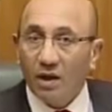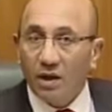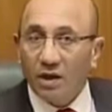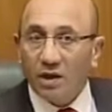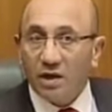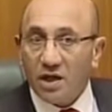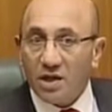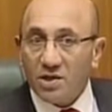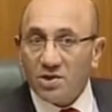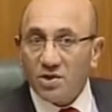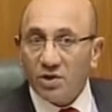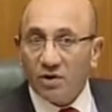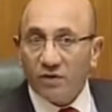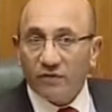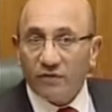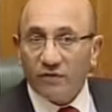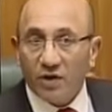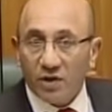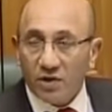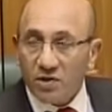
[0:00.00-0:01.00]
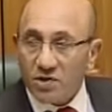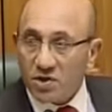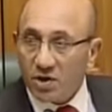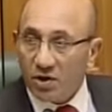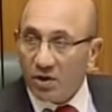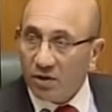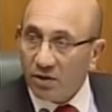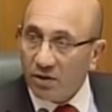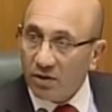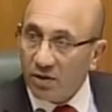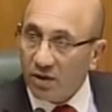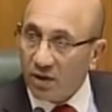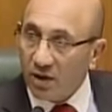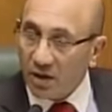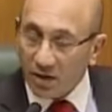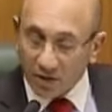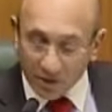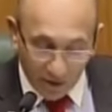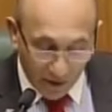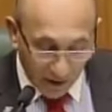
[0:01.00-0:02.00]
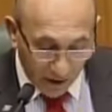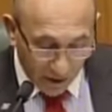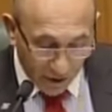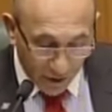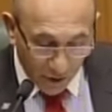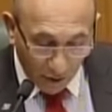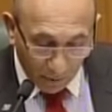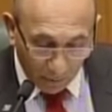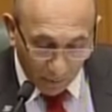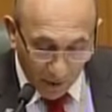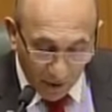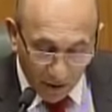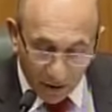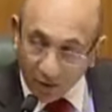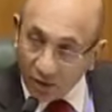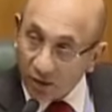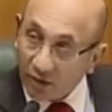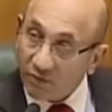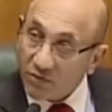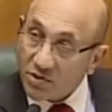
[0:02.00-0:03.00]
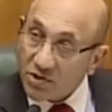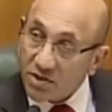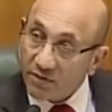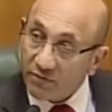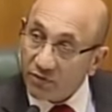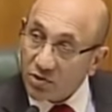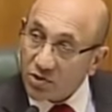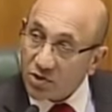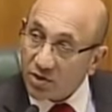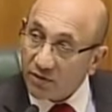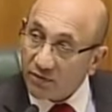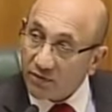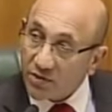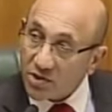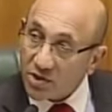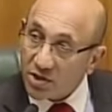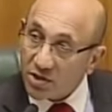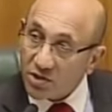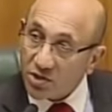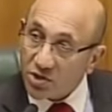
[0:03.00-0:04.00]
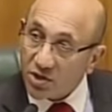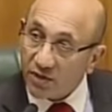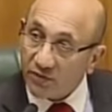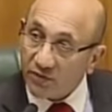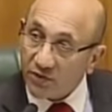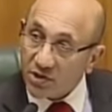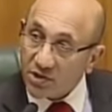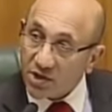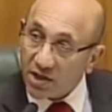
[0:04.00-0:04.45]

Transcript: And it does not focus on the top end of the civil service, those chief